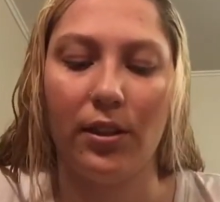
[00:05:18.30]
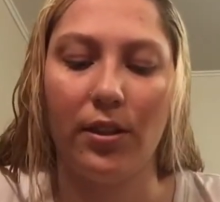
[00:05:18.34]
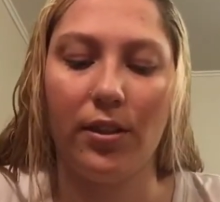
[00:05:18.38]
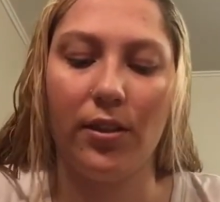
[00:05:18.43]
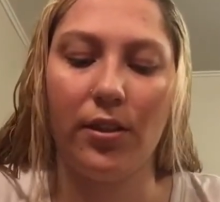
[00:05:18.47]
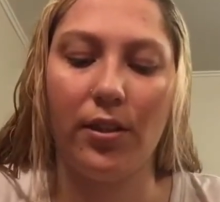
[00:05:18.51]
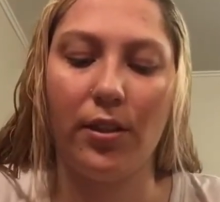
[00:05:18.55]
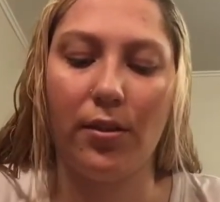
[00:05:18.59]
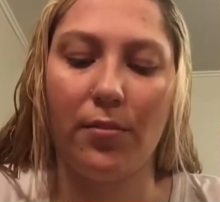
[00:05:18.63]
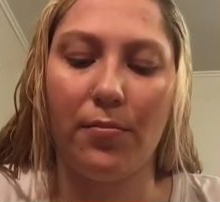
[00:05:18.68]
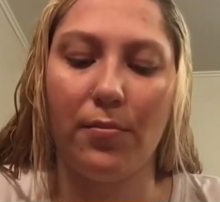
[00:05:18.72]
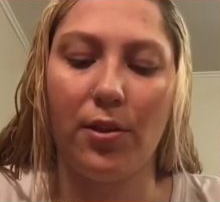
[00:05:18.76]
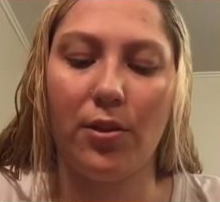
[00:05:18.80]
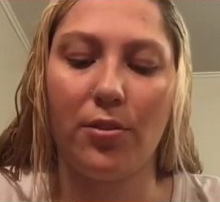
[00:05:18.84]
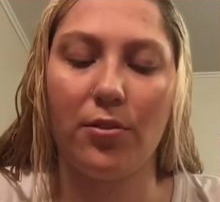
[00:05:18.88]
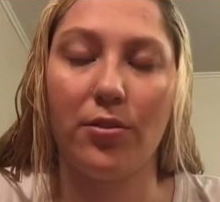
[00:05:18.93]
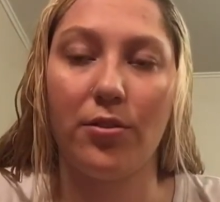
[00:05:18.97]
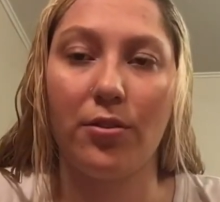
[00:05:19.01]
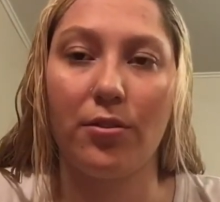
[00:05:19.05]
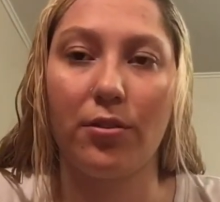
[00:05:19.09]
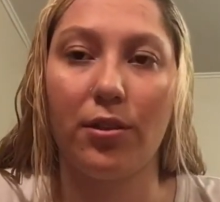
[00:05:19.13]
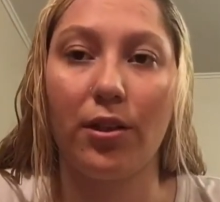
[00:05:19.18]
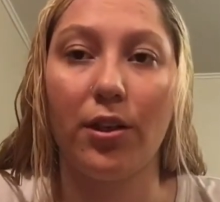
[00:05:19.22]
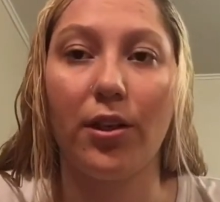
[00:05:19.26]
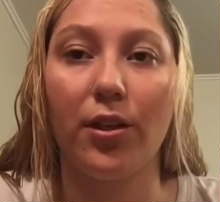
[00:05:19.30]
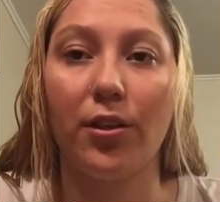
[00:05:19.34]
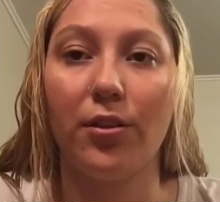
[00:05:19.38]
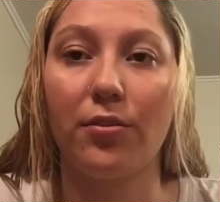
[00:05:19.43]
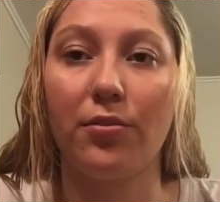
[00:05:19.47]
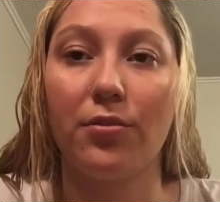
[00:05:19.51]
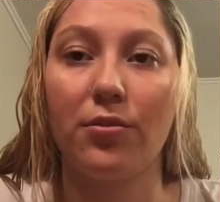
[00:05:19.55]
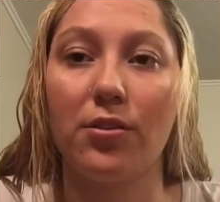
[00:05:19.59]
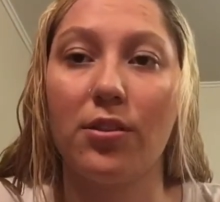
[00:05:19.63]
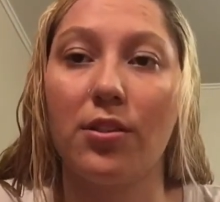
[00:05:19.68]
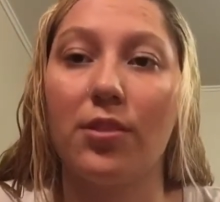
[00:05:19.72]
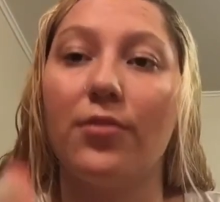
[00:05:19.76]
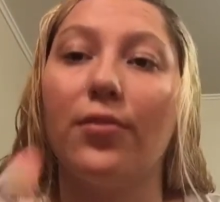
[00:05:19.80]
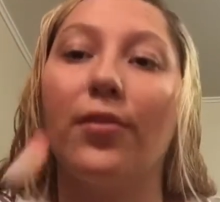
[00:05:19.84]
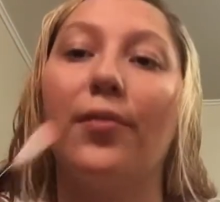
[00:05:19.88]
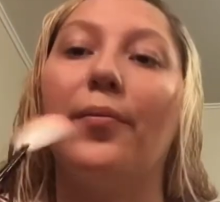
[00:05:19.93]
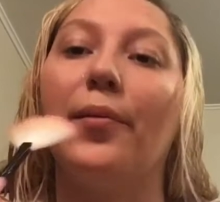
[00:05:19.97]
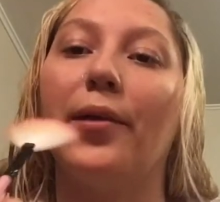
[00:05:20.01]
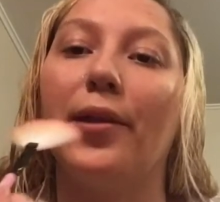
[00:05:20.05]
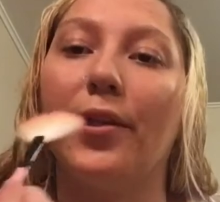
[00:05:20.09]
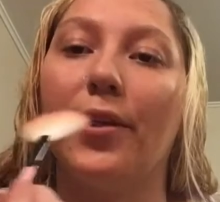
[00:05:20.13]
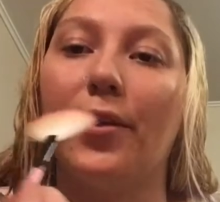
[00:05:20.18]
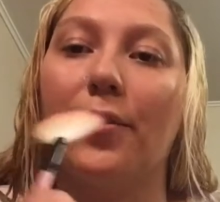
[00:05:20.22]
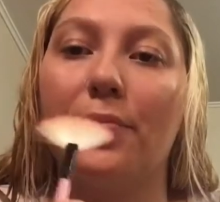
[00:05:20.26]
and then I'm also gonna use this for
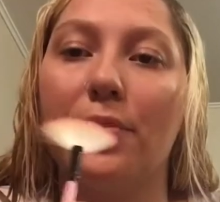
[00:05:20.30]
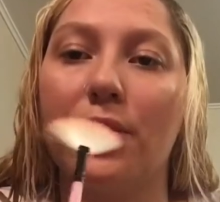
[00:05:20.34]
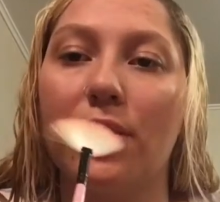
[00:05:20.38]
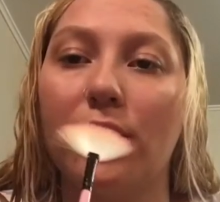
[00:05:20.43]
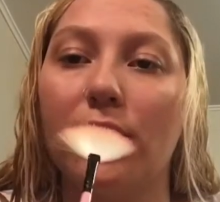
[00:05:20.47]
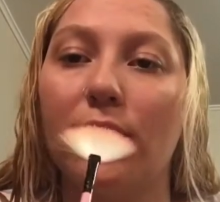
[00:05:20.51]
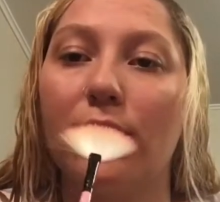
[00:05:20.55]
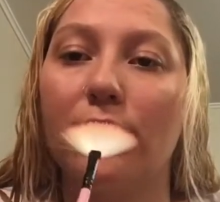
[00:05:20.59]
my lips.